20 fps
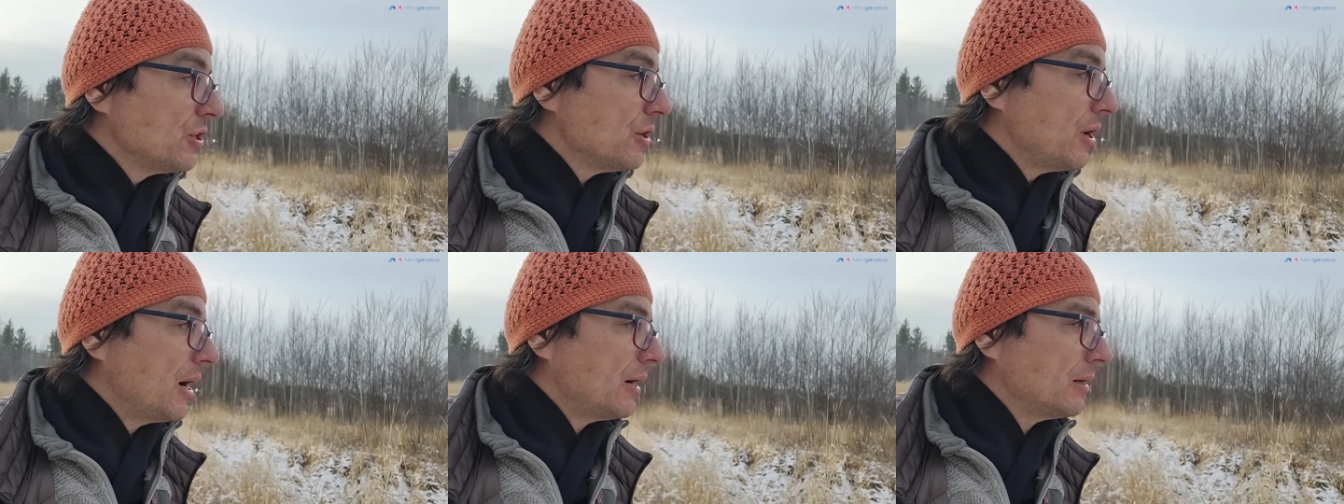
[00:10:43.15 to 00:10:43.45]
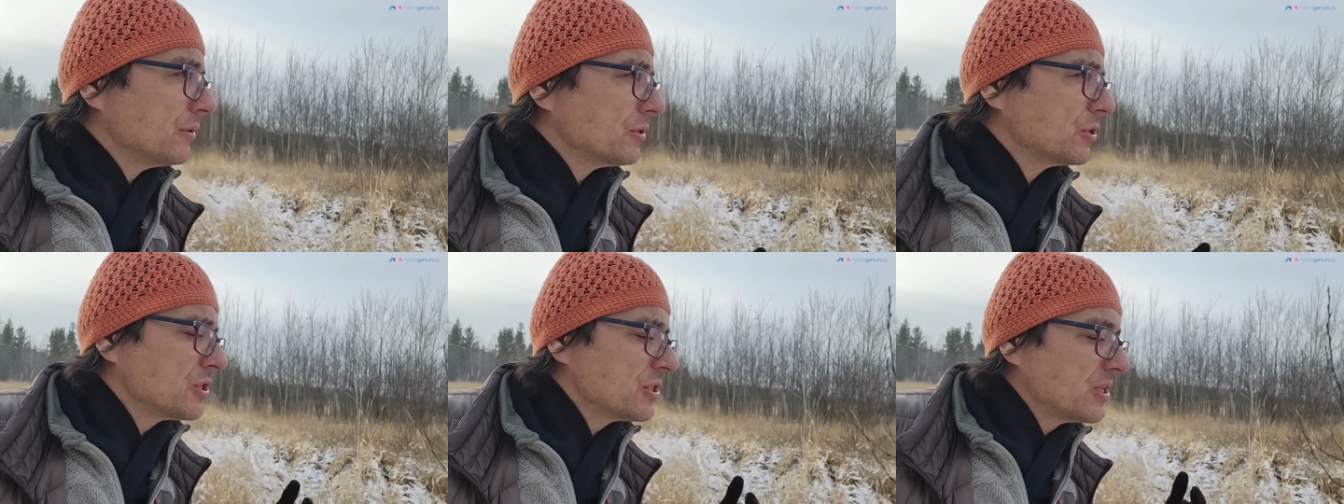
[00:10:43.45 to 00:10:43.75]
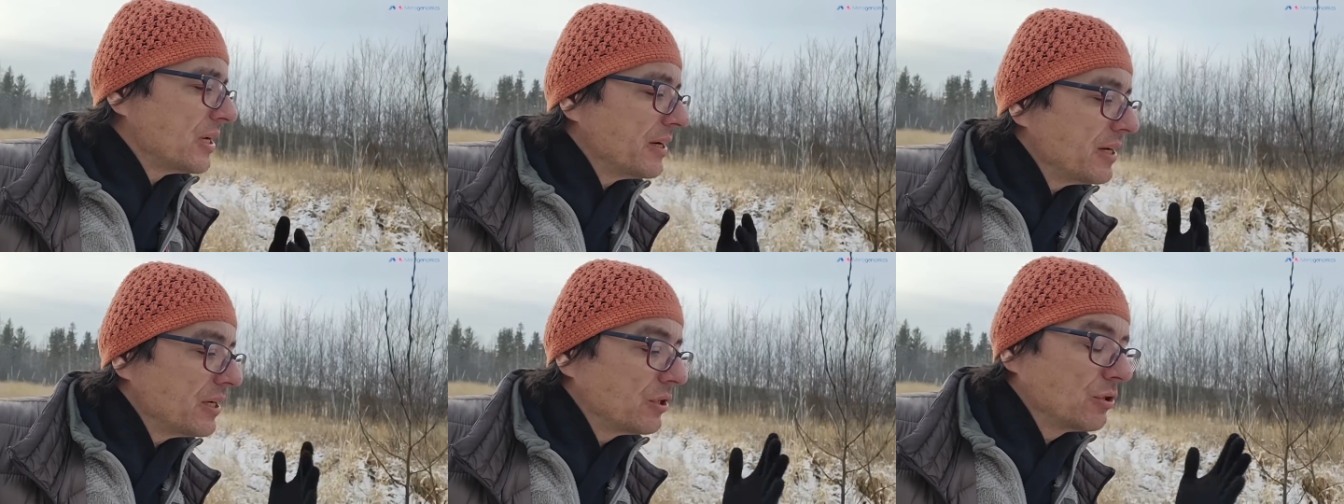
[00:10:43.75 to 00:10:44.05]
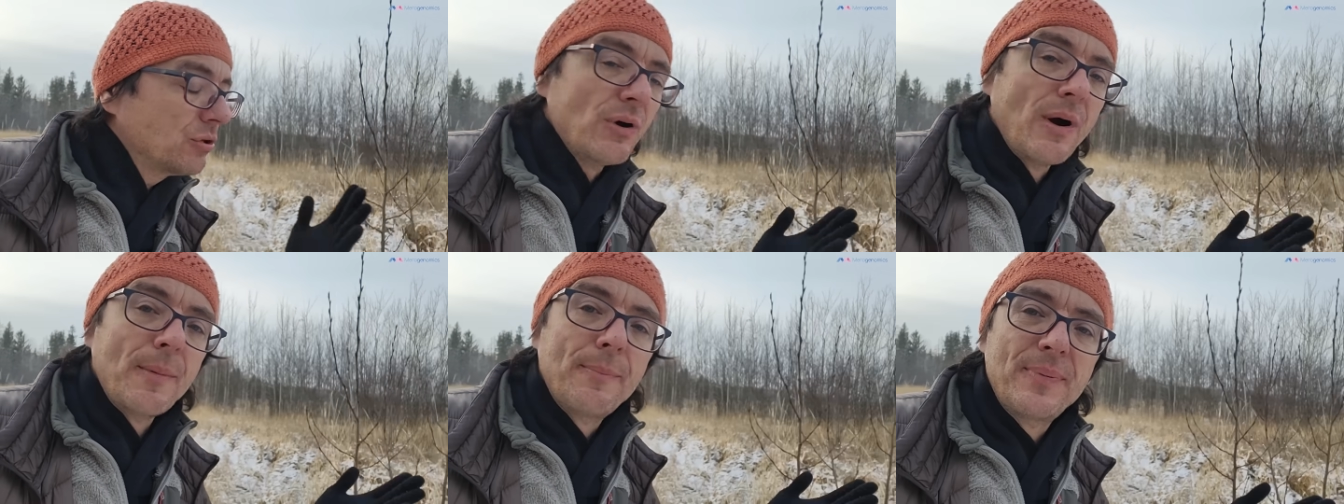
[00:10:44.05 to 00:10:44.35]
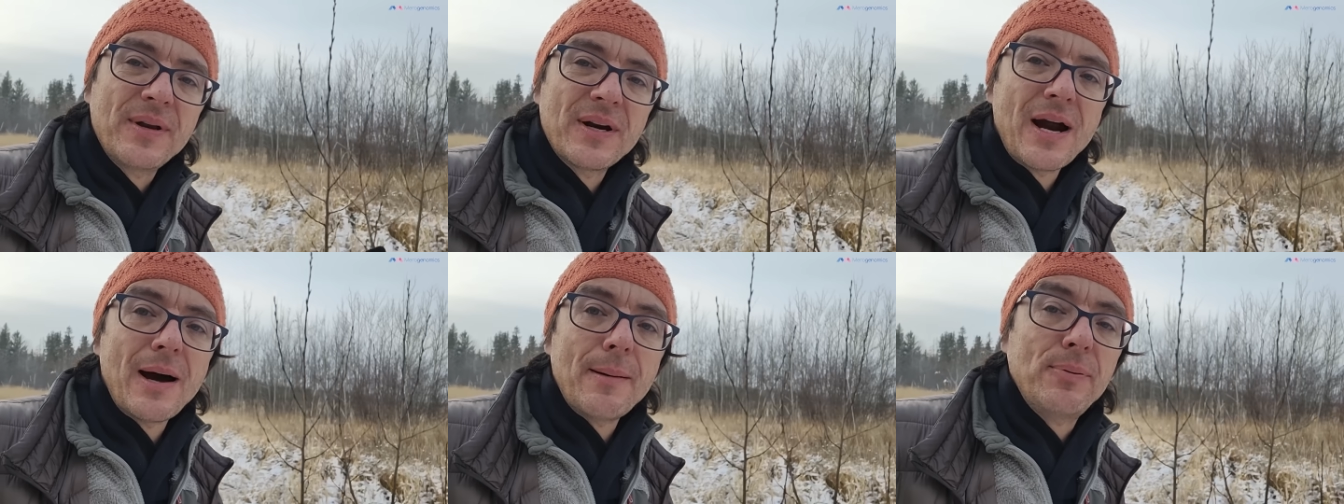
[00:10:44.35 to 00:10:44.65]
uh, starting to
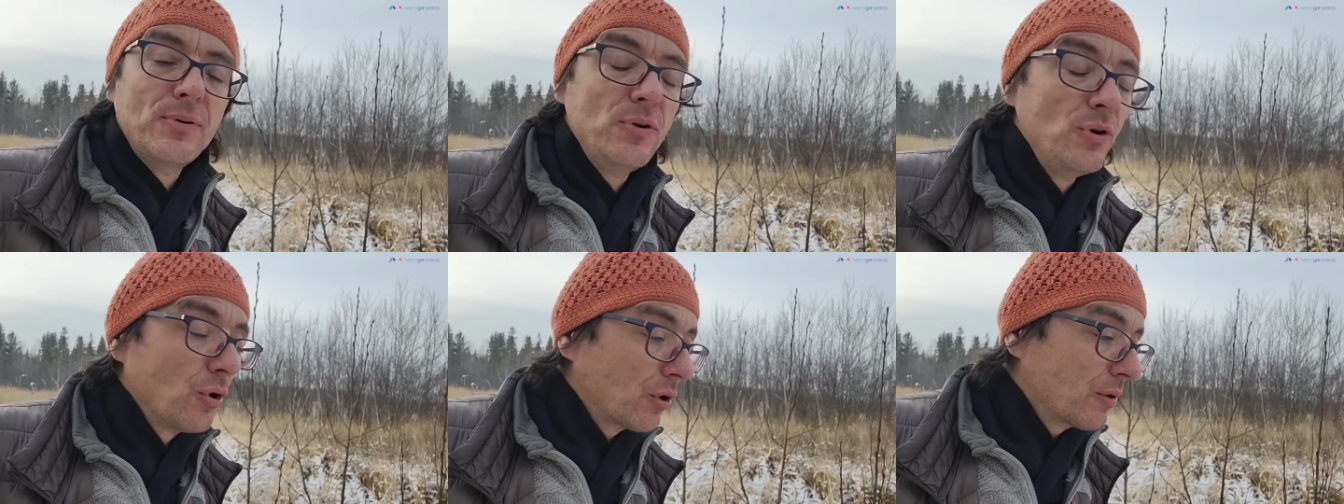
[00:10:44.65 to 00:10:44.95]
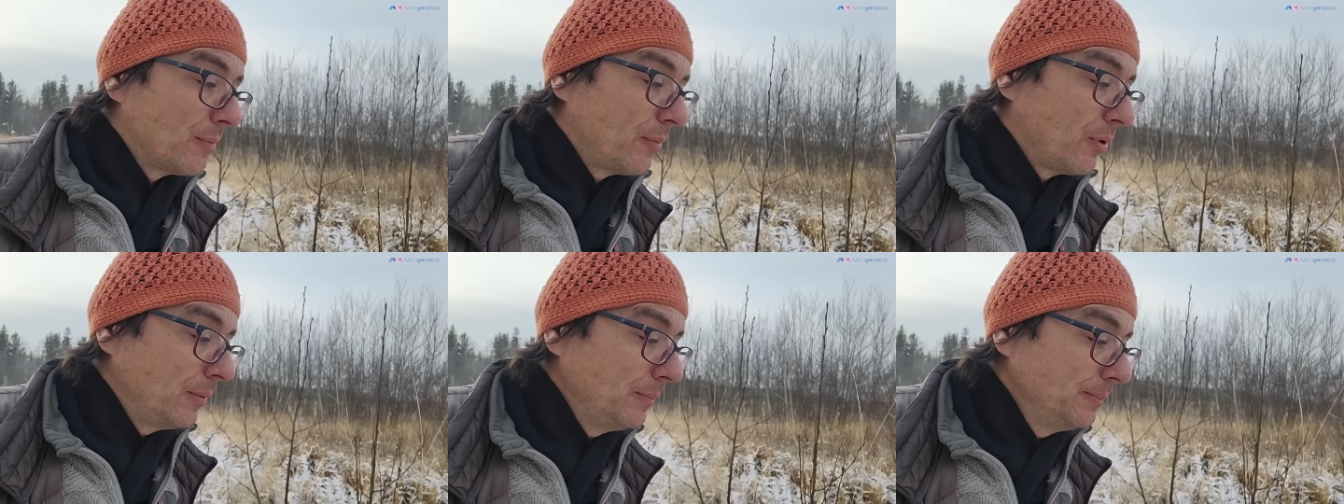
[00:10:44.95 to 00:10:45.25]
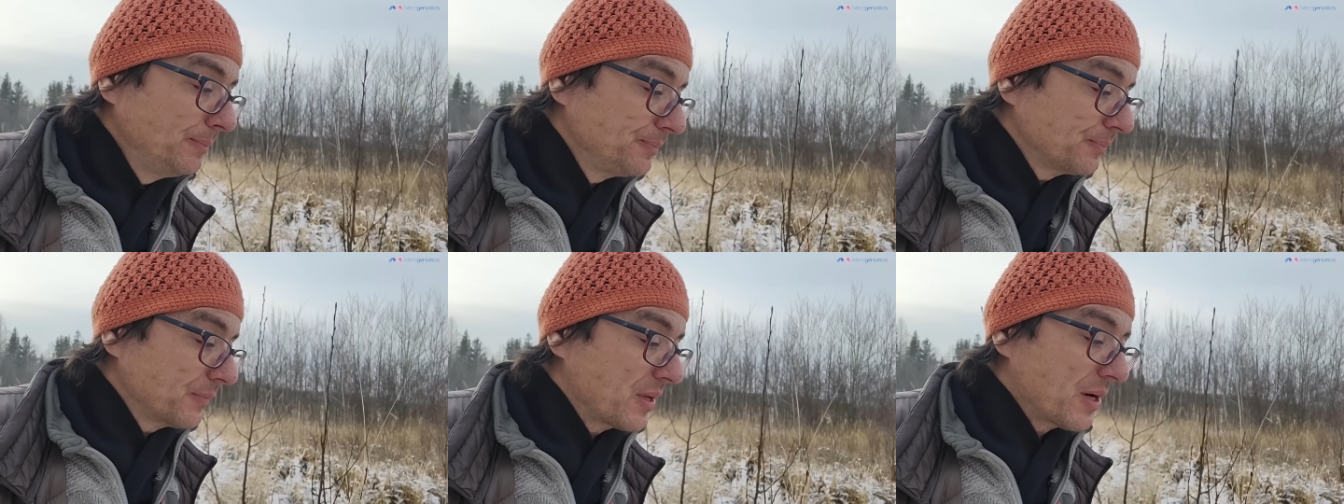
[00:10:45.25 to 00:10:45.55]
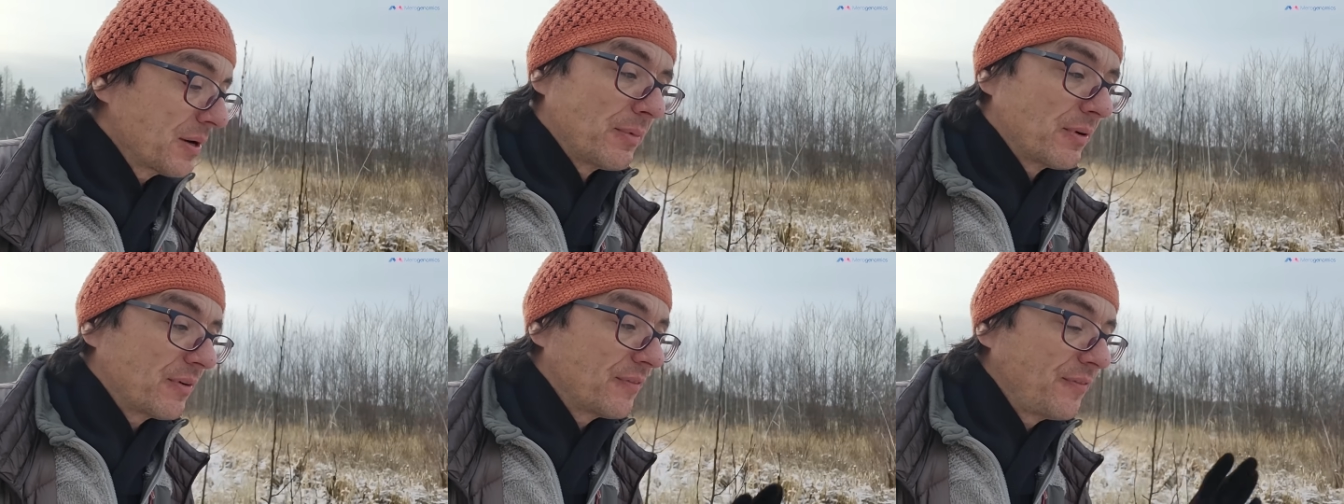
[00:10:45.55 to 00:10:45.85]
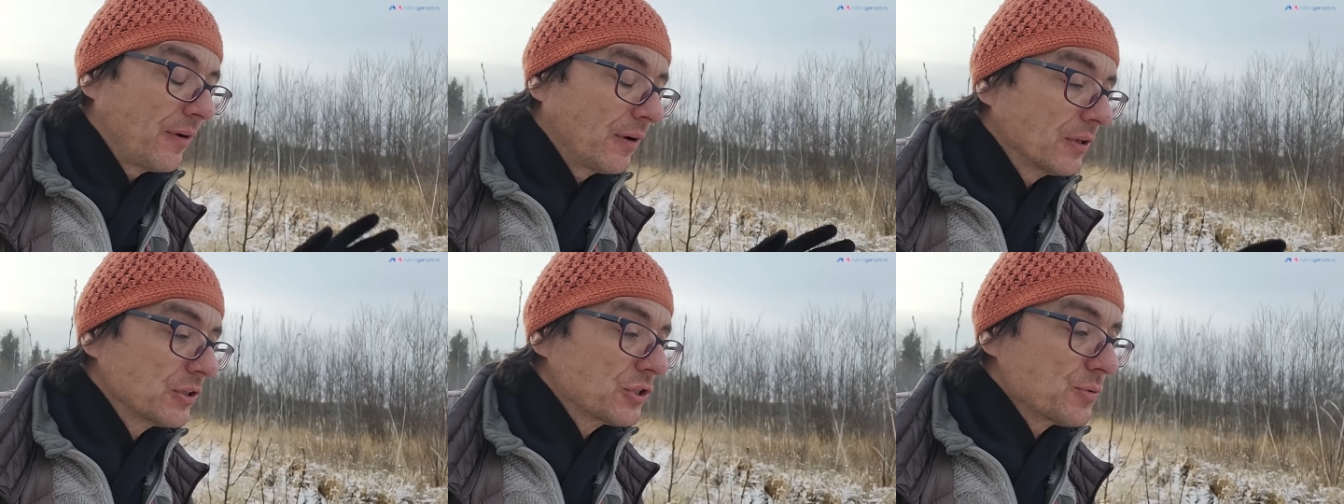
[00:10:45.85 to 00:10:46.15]
appear abnormal their
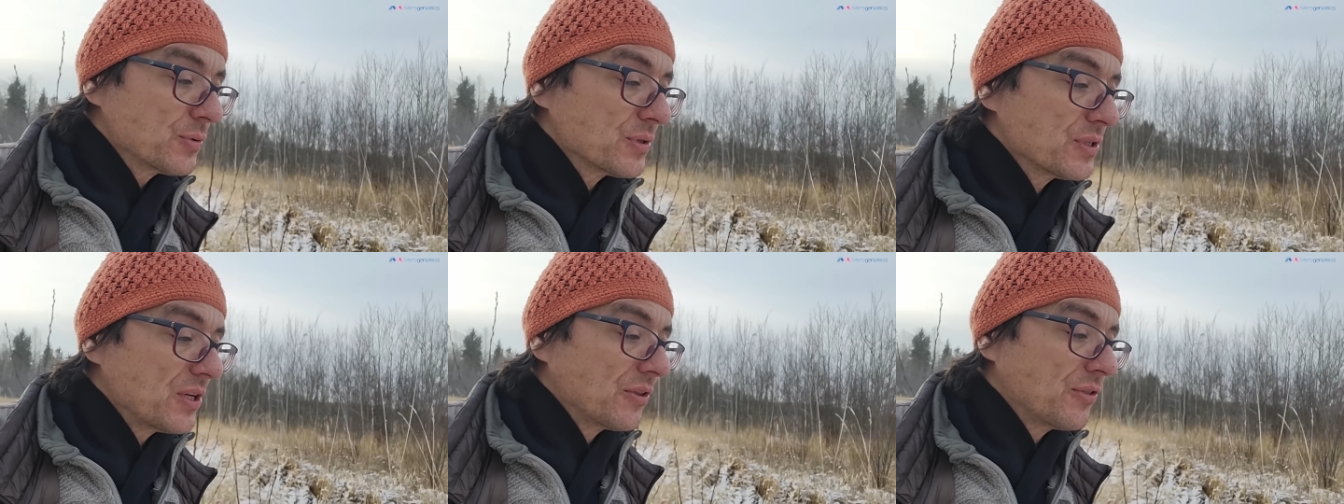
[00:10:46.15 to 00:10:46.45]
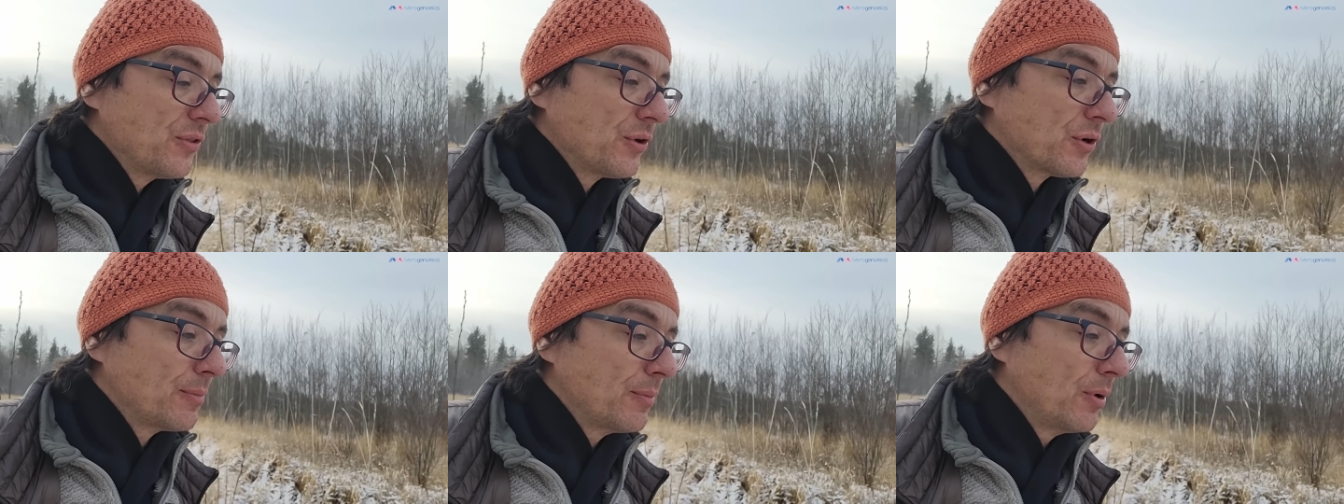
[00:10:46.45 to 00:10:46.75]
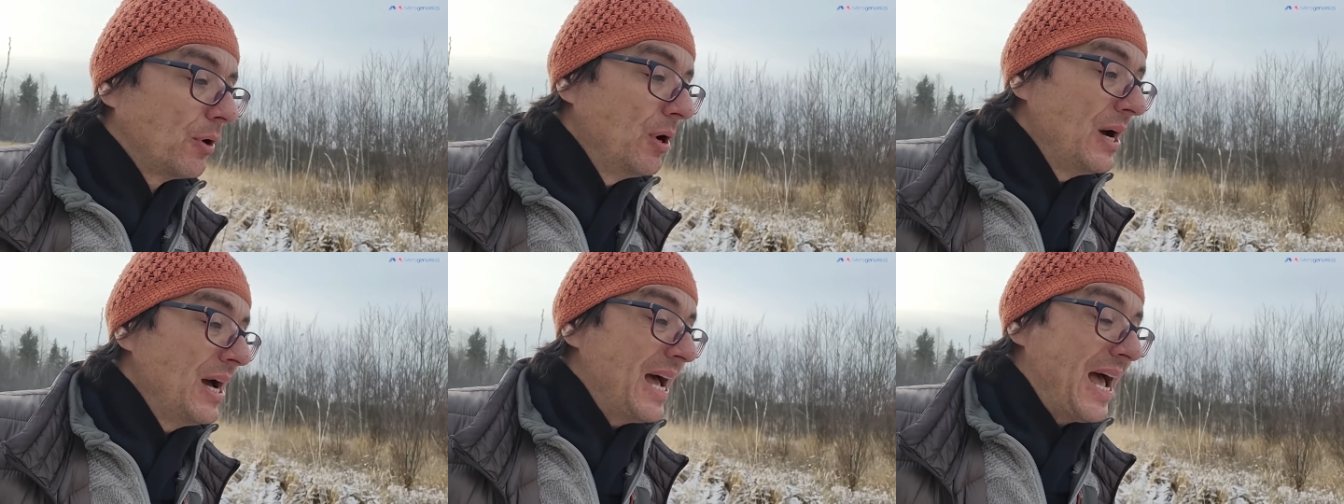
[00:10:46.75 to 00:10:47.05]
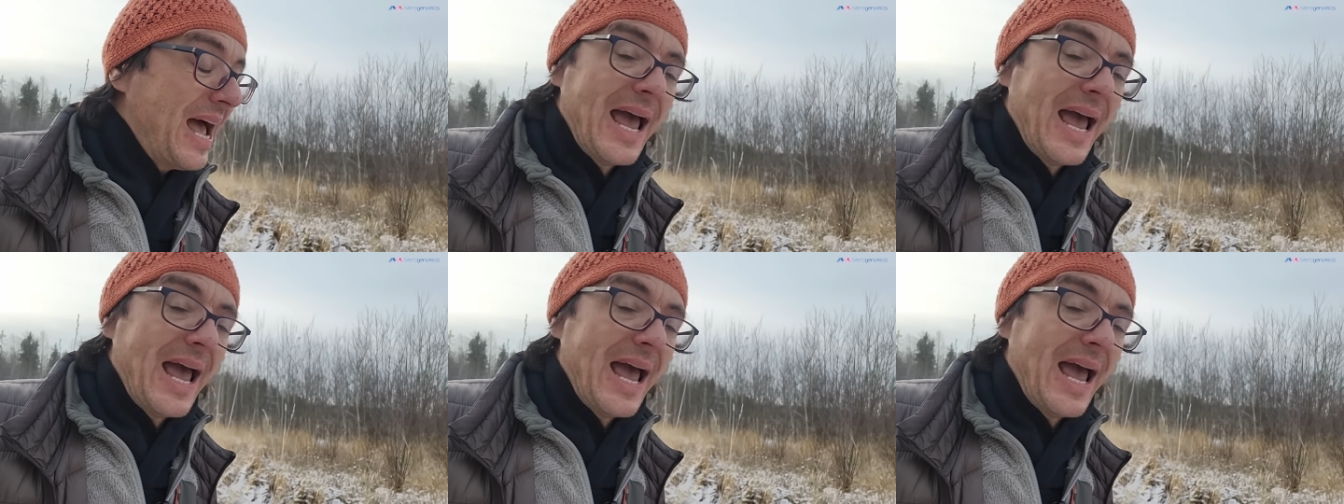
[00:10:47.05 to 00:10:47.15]
morphology was not normal,